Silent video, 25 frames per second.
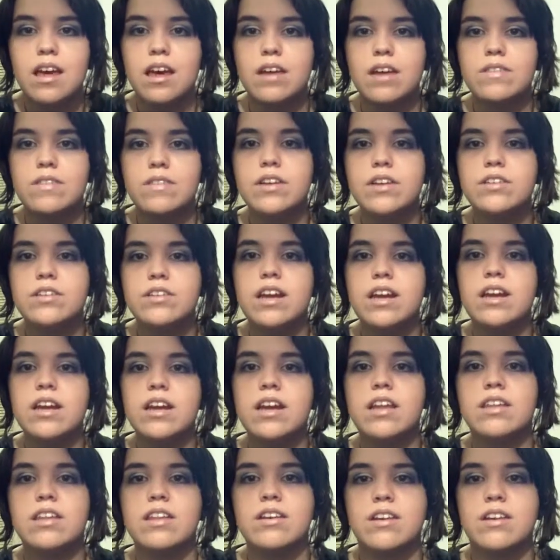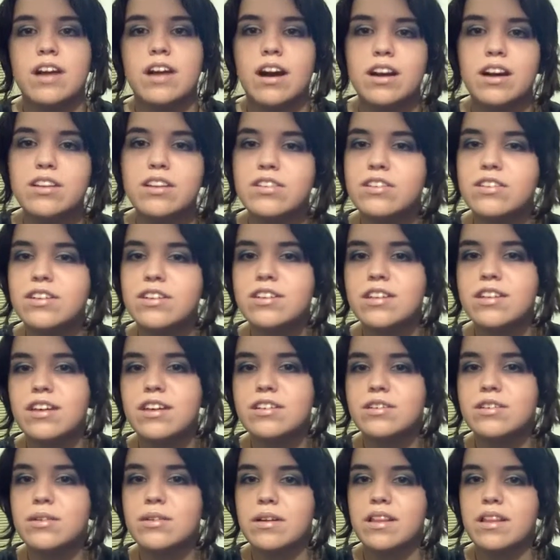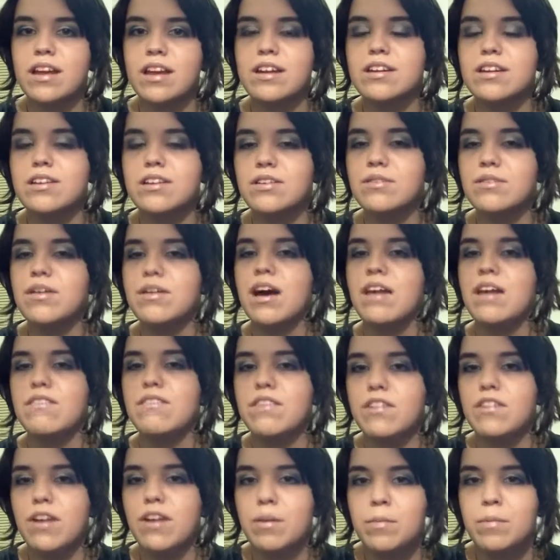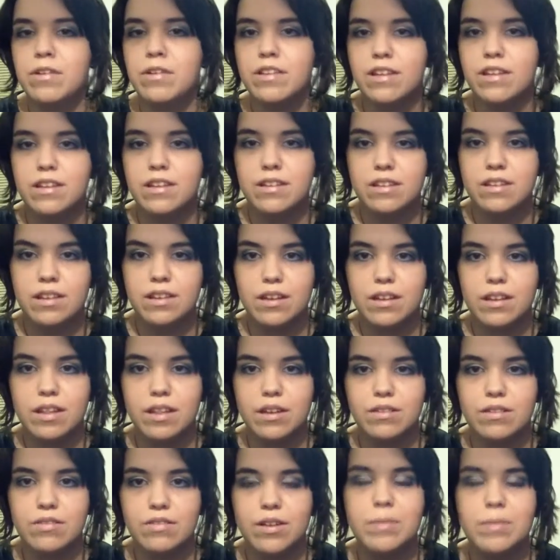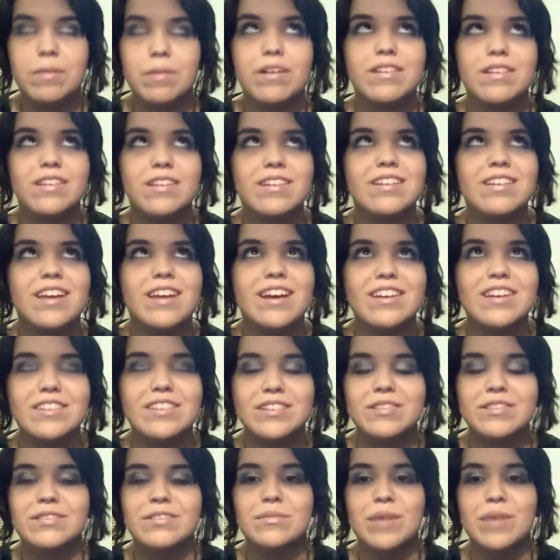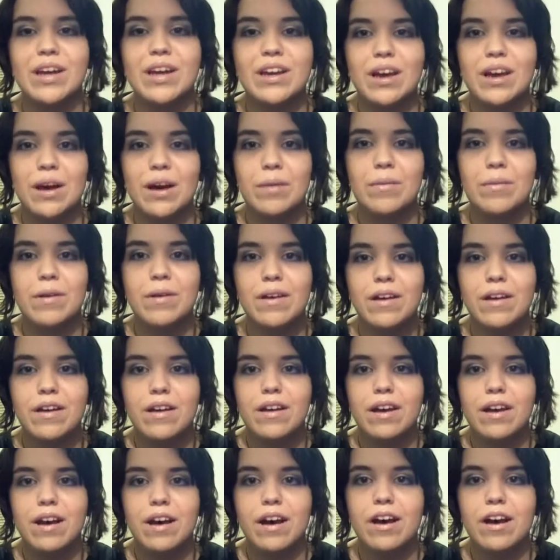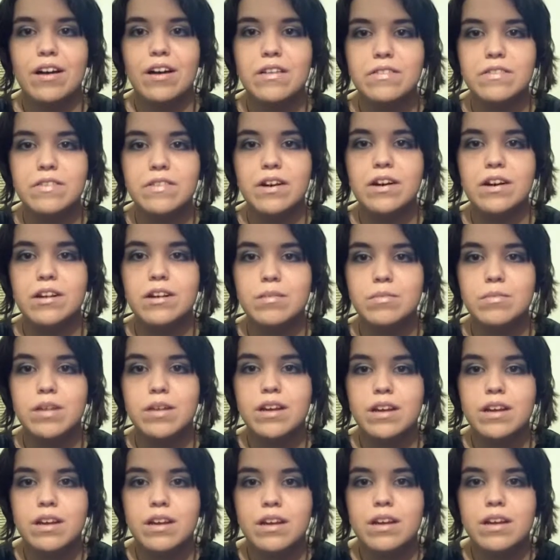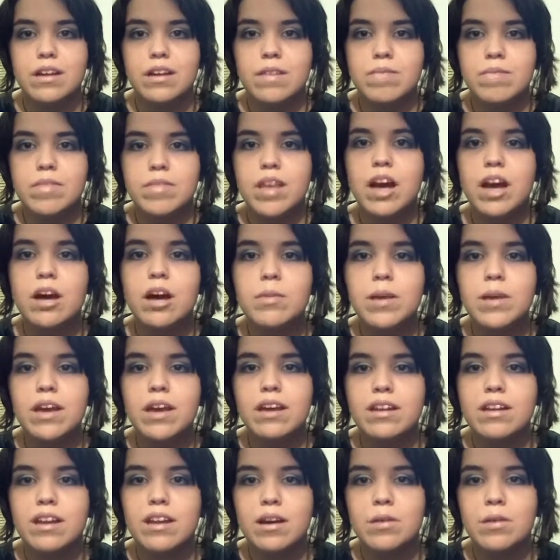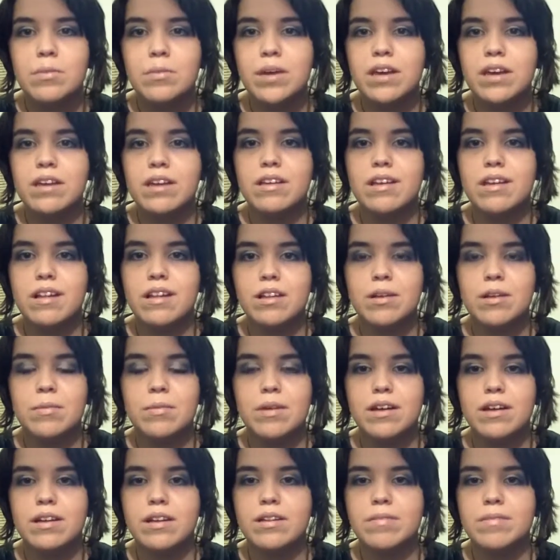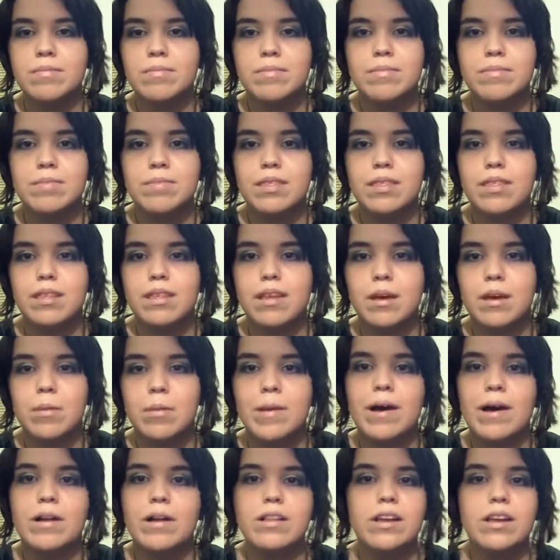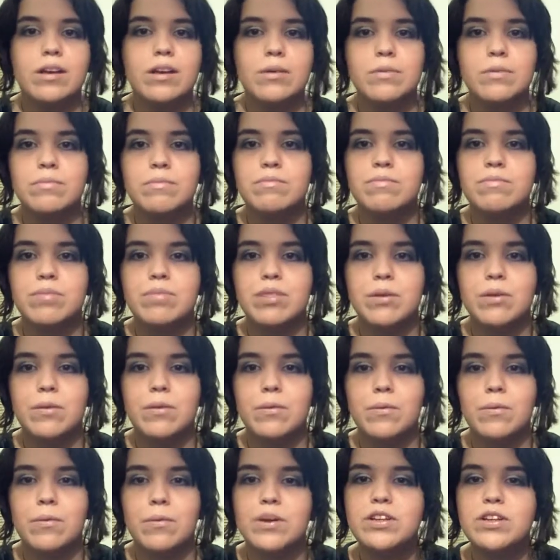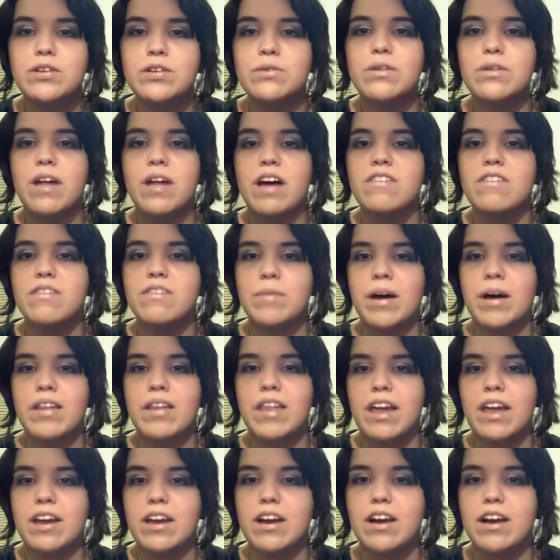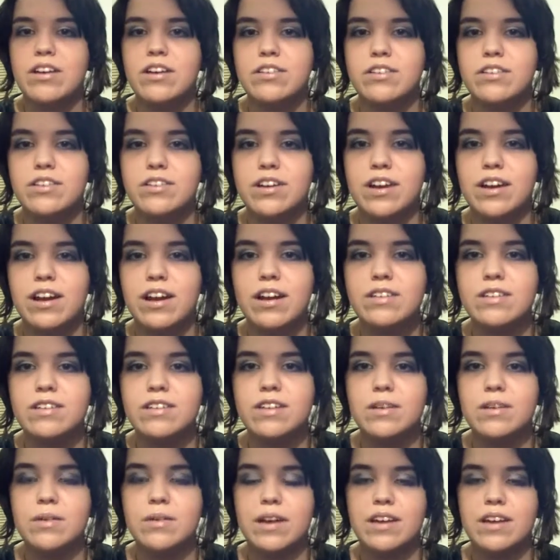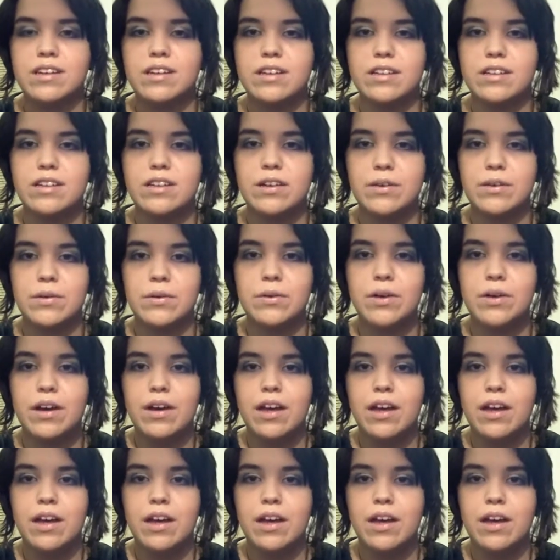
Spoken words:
If there's any other countries that you would like to do kind of a representational makeup of, tell me a little bit about like what you love about that country, and I'll see what I can do.